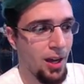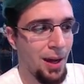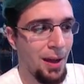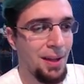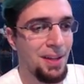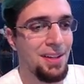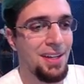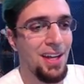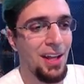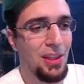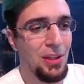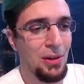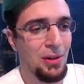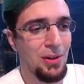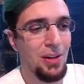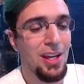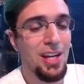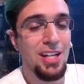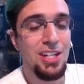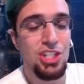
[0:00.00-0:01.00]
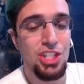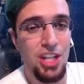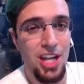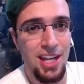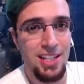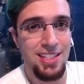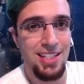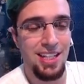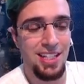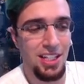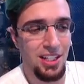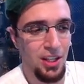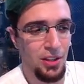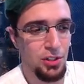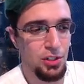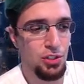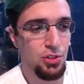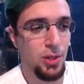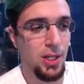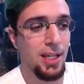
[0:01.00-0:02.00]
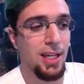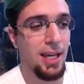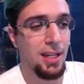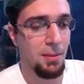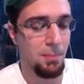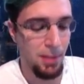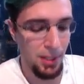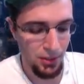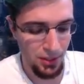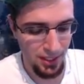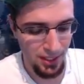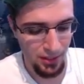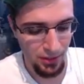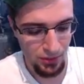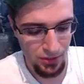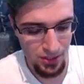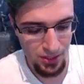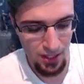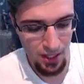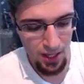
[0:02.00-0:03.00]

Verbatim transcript: another chance at another trait and a better guilt.